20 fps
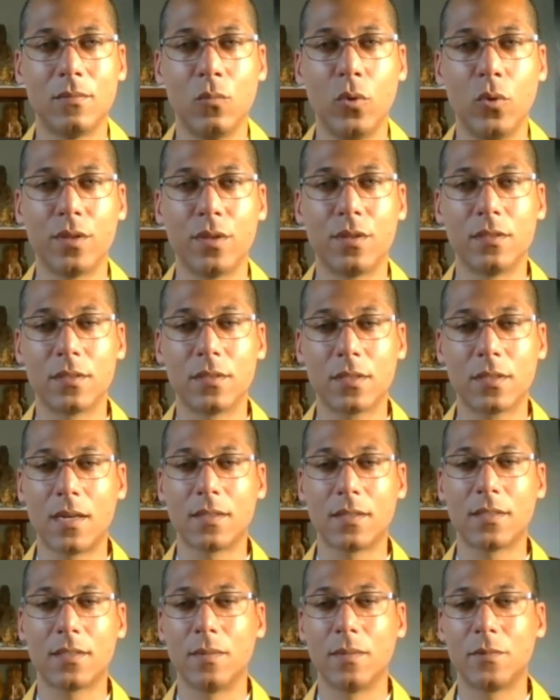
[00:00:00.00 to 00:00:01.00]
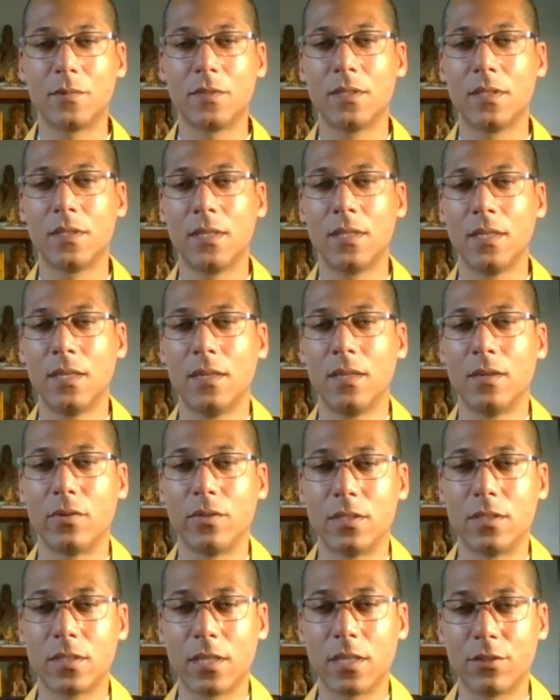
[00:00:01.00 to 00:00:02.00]
with this concept or
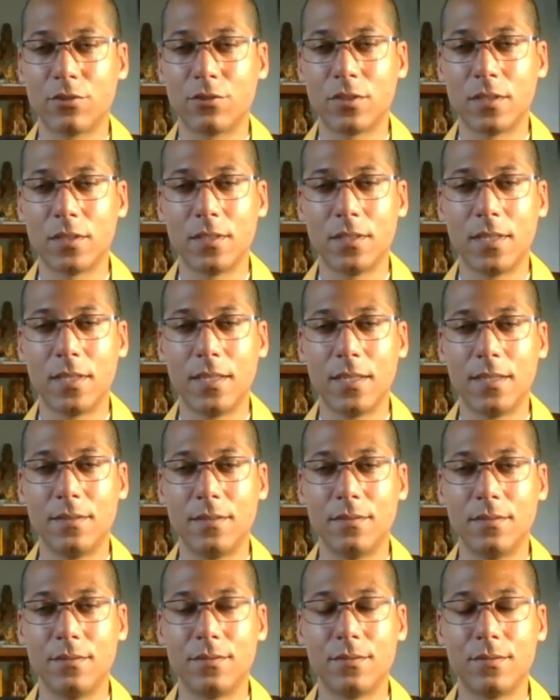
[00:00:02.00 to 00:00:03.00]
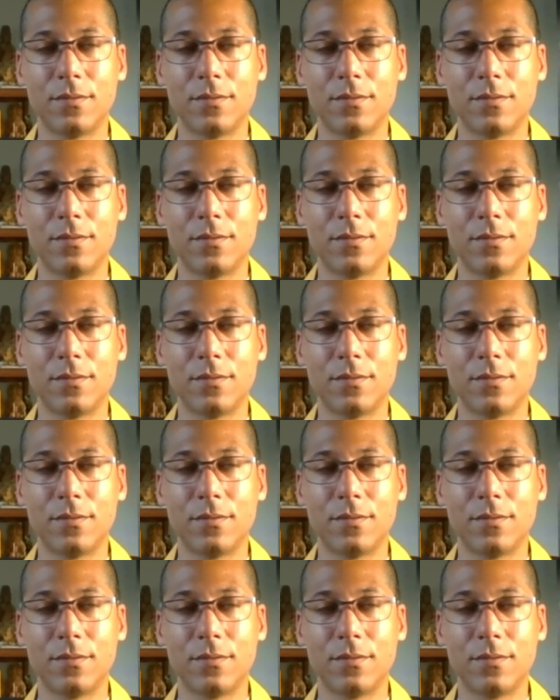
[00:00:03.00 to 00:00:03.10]
discussion of